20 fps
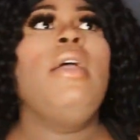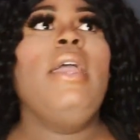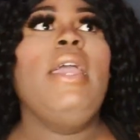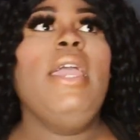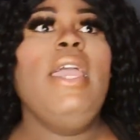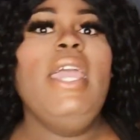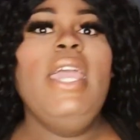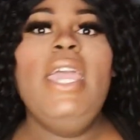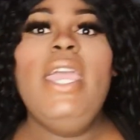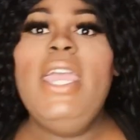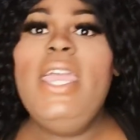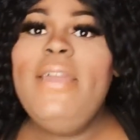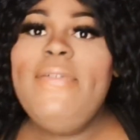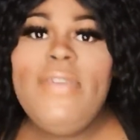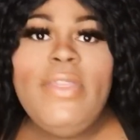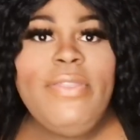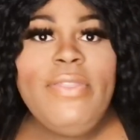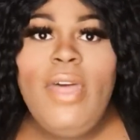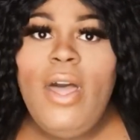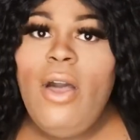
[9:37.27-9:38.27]
Even
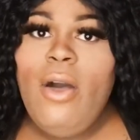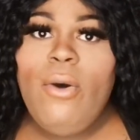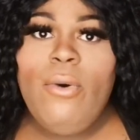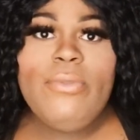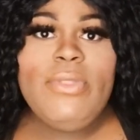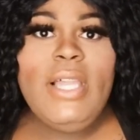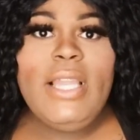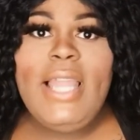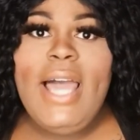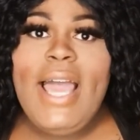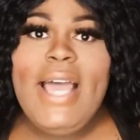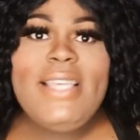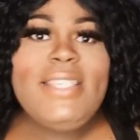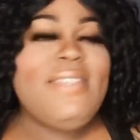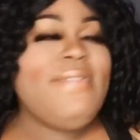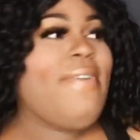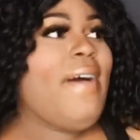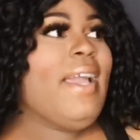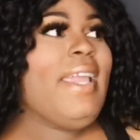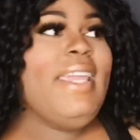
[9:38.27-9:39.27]
though the last
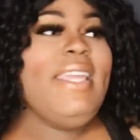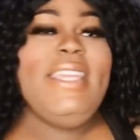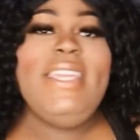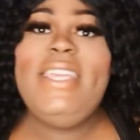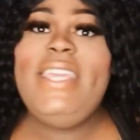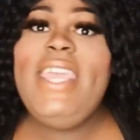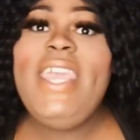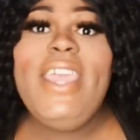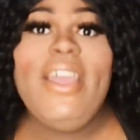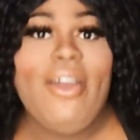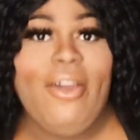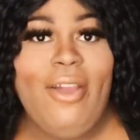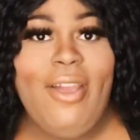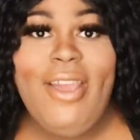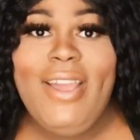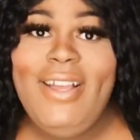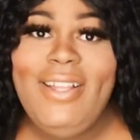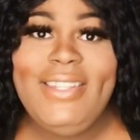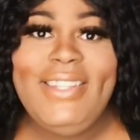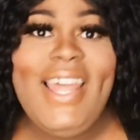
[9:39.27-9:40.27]
fucking year,
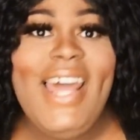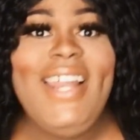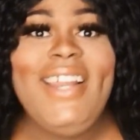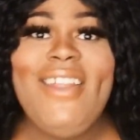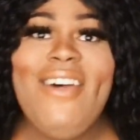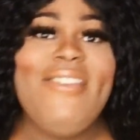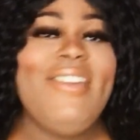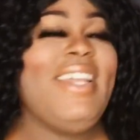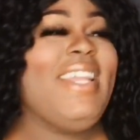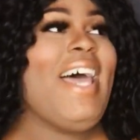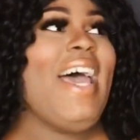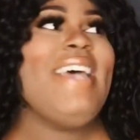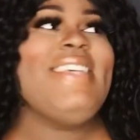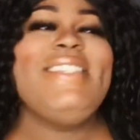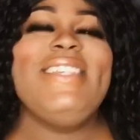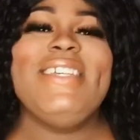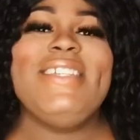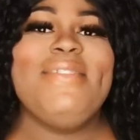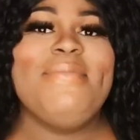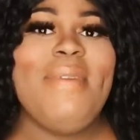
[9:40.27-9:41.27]
let alone the last
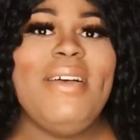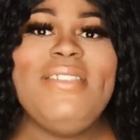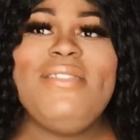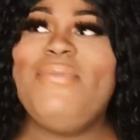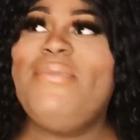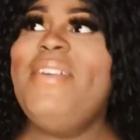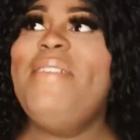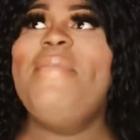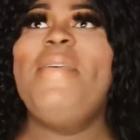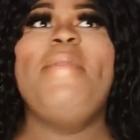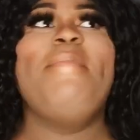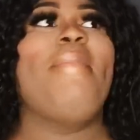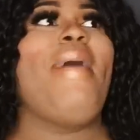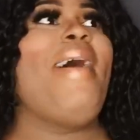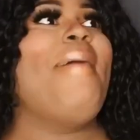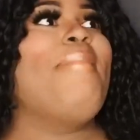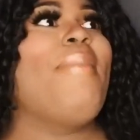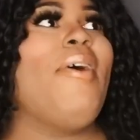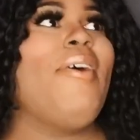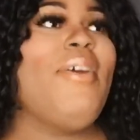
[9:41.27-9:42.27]
6 months, we've been
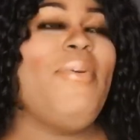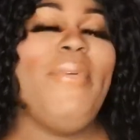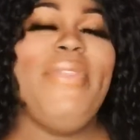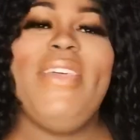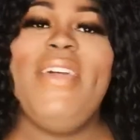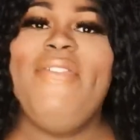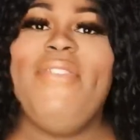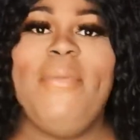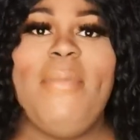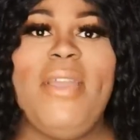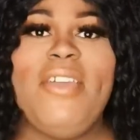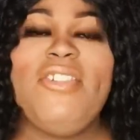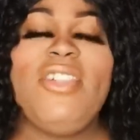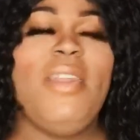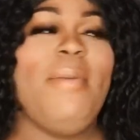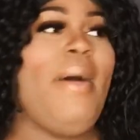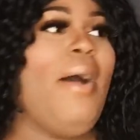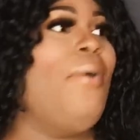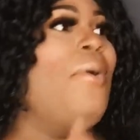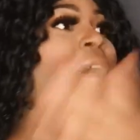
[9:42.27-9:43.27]
bombarded with information
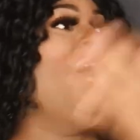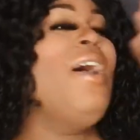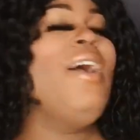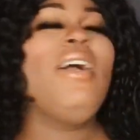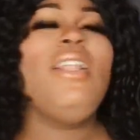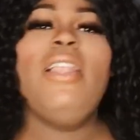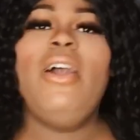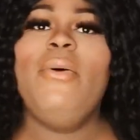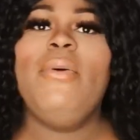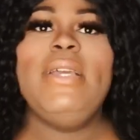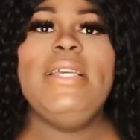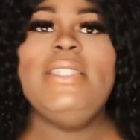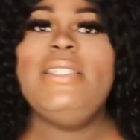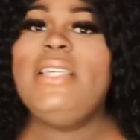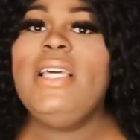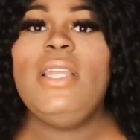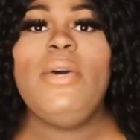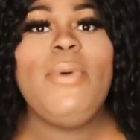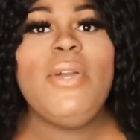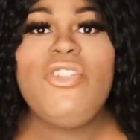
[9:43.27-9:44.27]
about Khloe dealing
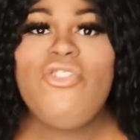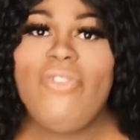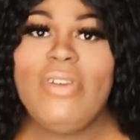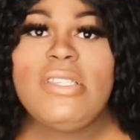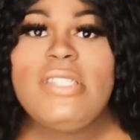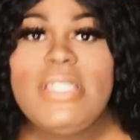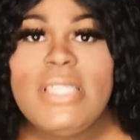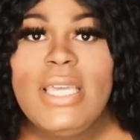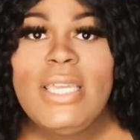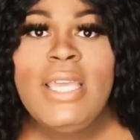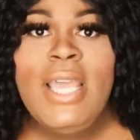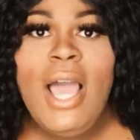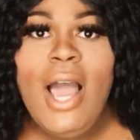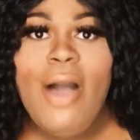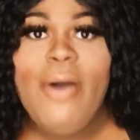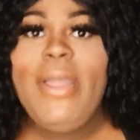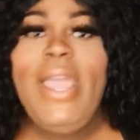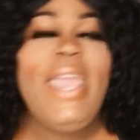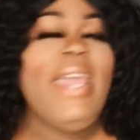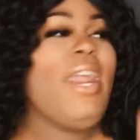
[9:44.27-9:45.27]
with Tristan,
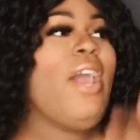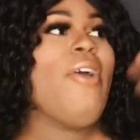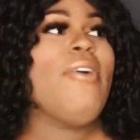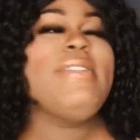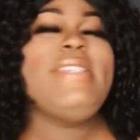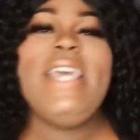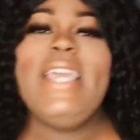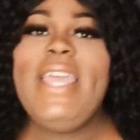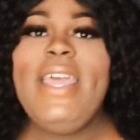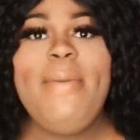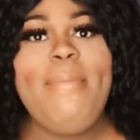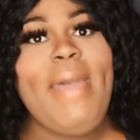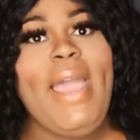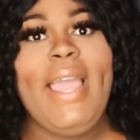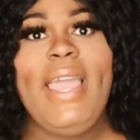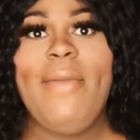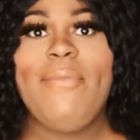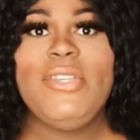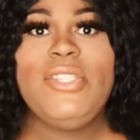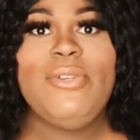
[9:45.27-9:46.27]
okay, and her taking him back
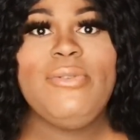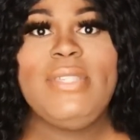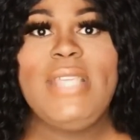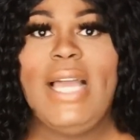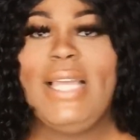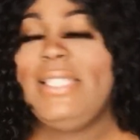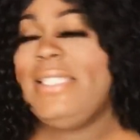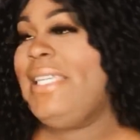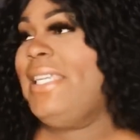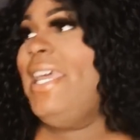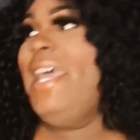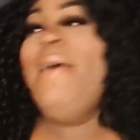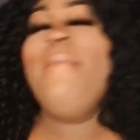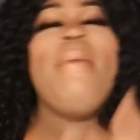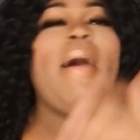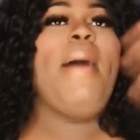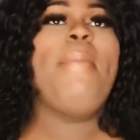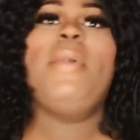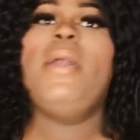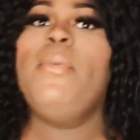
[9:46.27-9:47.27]
every 2 seconds and him
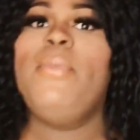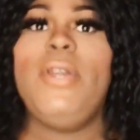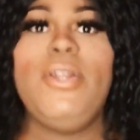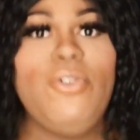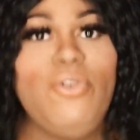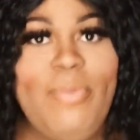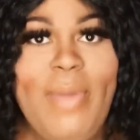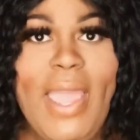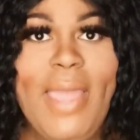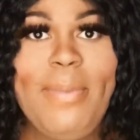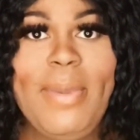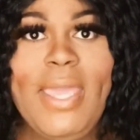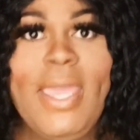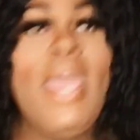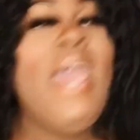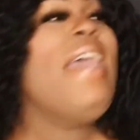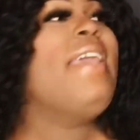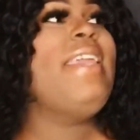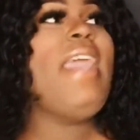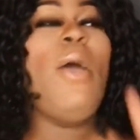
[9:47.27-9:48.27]
popping up with a new baby.
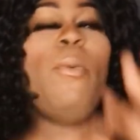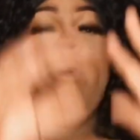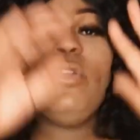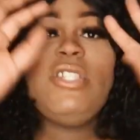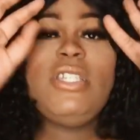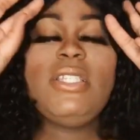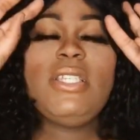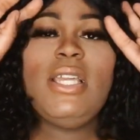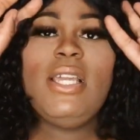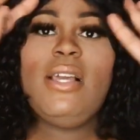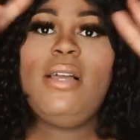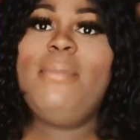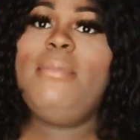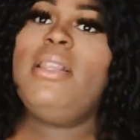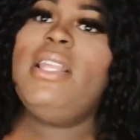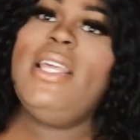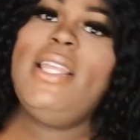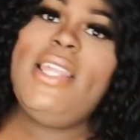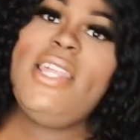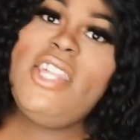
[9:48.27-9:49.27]
Yet we're just going to
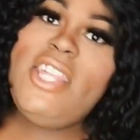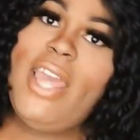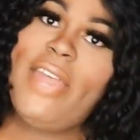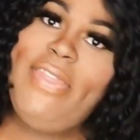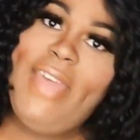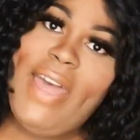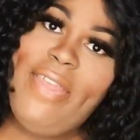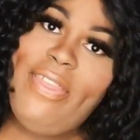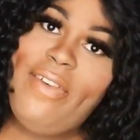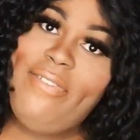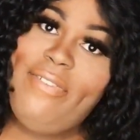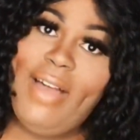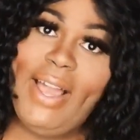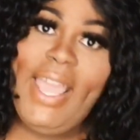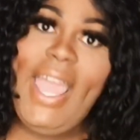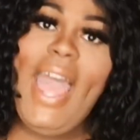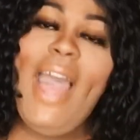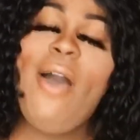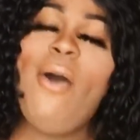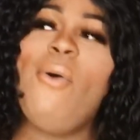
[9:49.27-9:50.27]
completely shut that the fuck
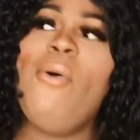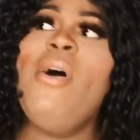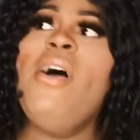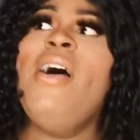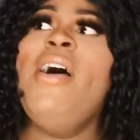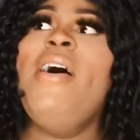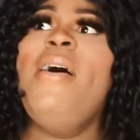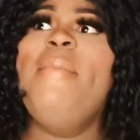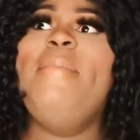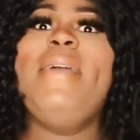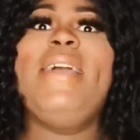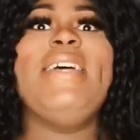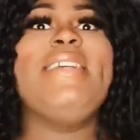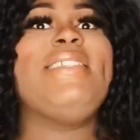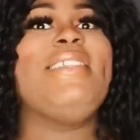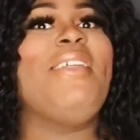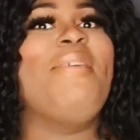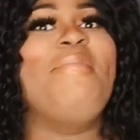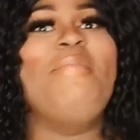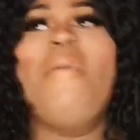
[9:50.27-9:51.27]
out because
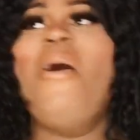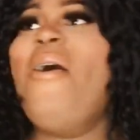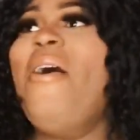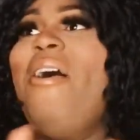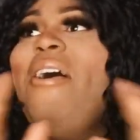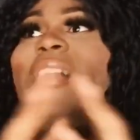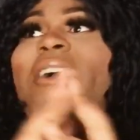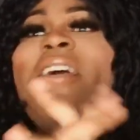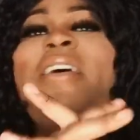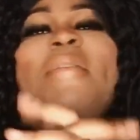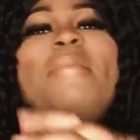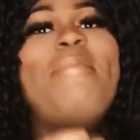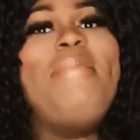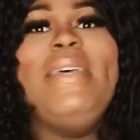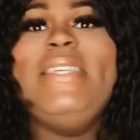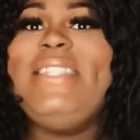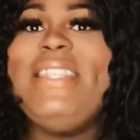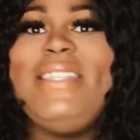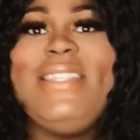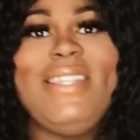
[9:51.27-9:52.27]
Lamar
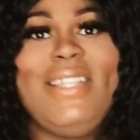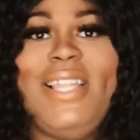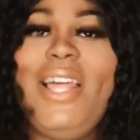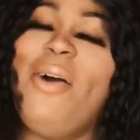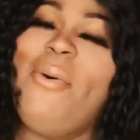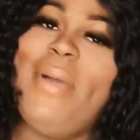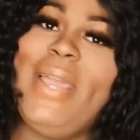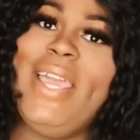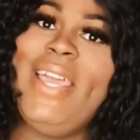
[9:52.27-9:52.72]
misses Khloe.